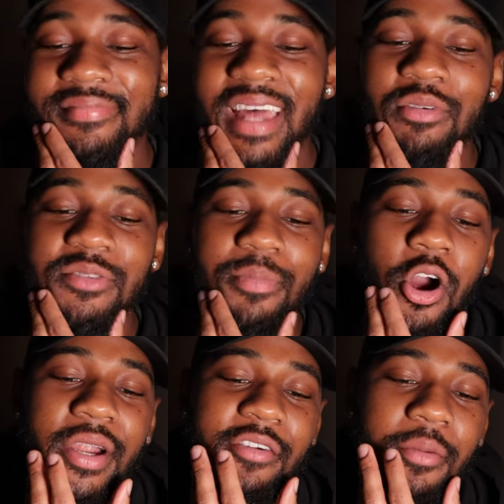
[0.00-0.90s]
That was
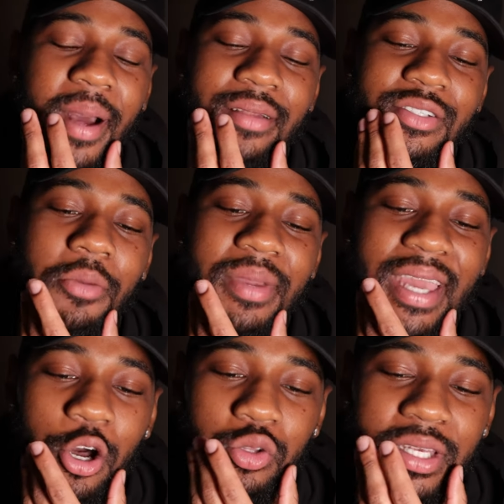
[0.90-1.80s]
barring everybody was going to be
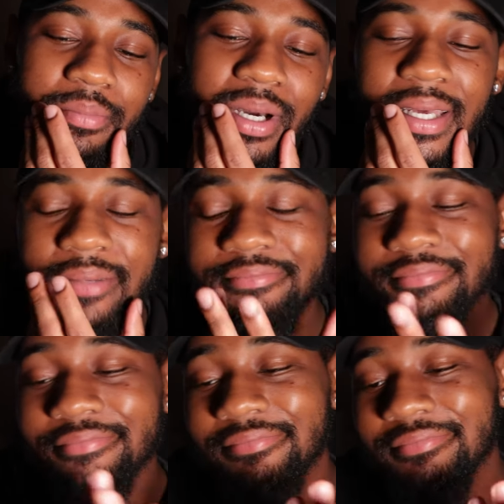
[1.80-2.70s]
healthy, but
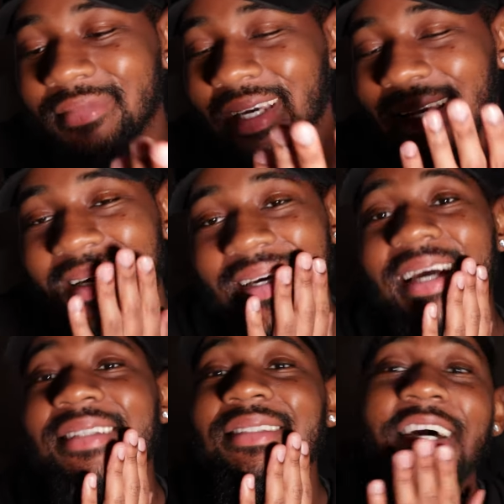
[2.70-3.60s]

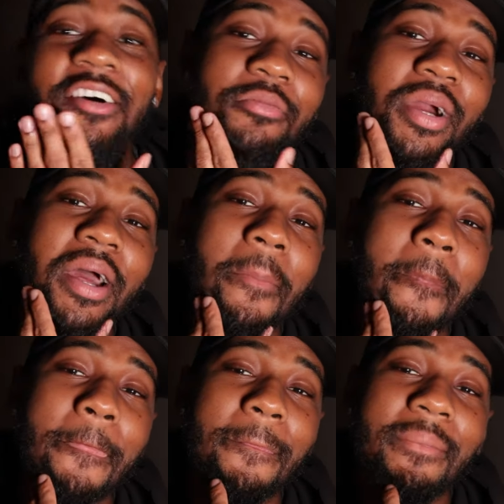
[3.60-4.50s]
that's tough, bro.
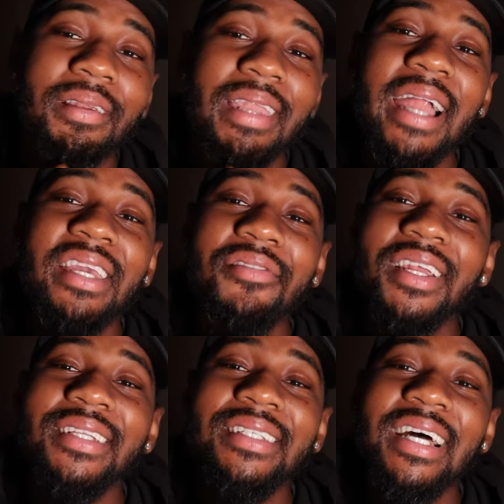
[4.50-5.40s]
Not
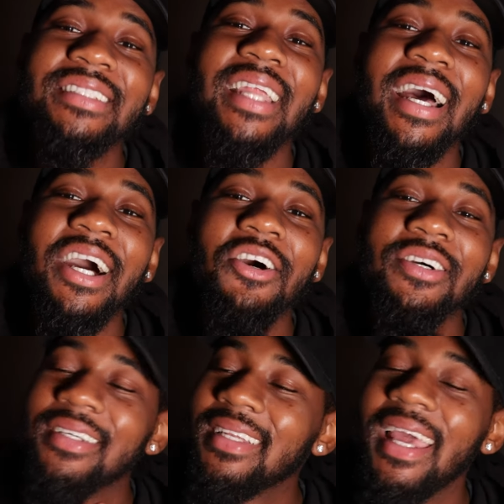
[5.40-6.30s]
even a touchdown.
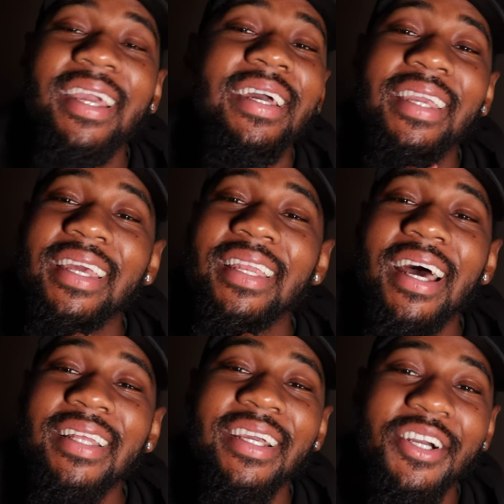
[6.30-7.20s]
They couldn't get
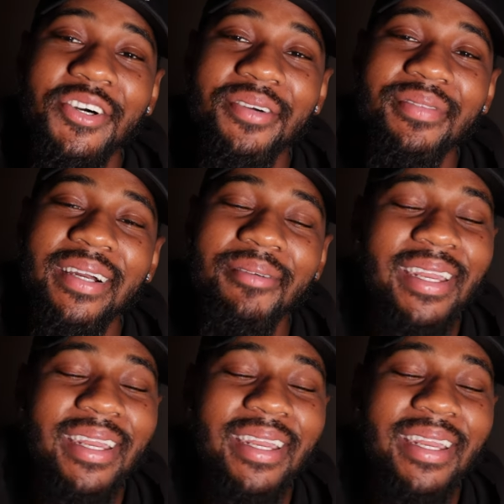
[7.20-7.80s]
nothing going, bro.